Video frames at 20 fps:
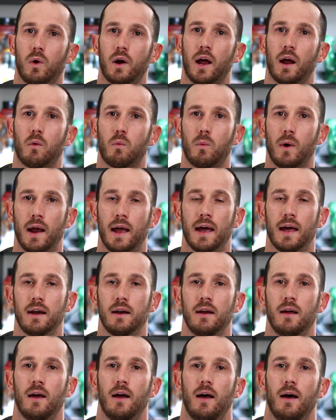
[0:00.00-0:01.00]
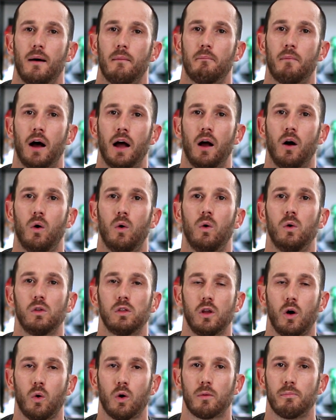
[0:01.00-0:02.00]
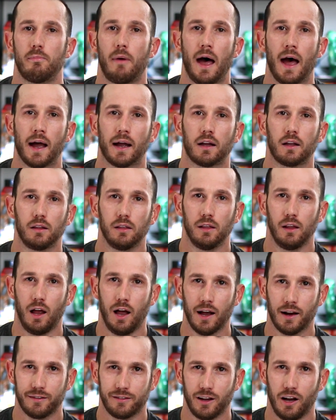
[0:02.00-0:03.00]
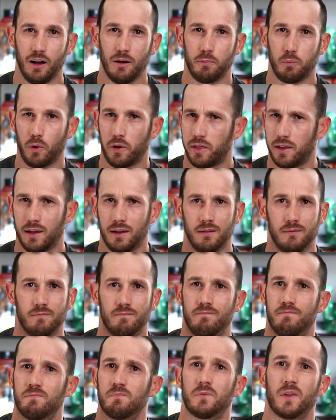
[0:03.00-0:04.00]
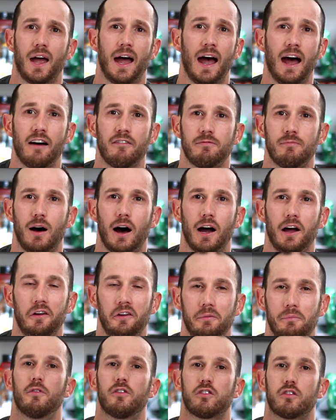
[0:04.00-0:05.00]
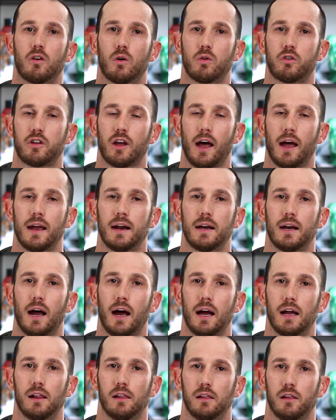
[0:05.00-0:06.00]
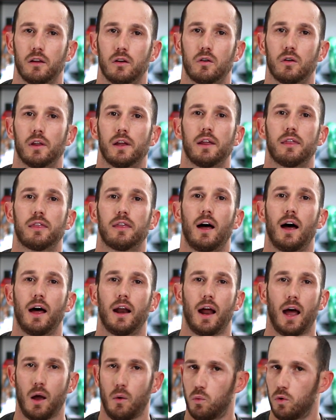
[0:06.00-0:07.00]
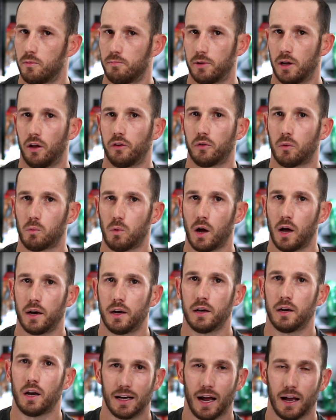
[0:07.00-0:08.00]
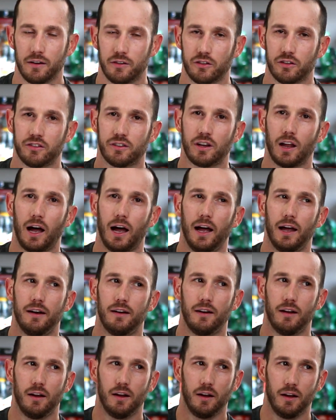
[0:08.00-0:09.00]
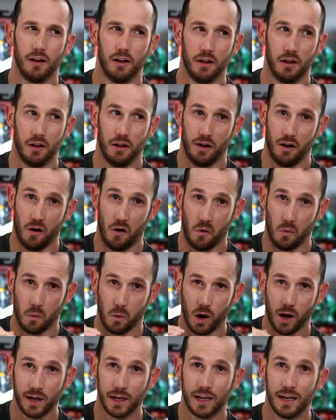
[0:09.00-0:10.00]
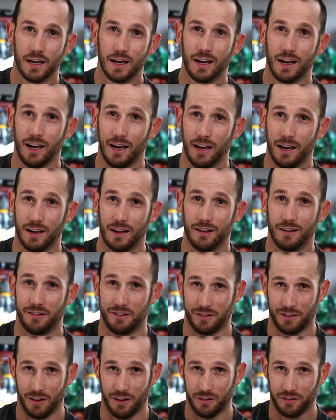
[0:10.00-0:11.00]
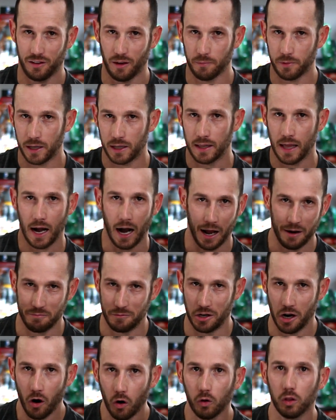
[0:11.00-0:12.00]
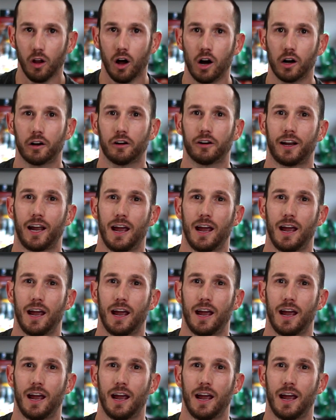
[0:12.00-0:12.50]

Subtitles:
when I ran, my whole lower back locked up within a half mile. I'm so tight, I literally thought I wouldn't be able to run. I just thought running is something that I'm no longer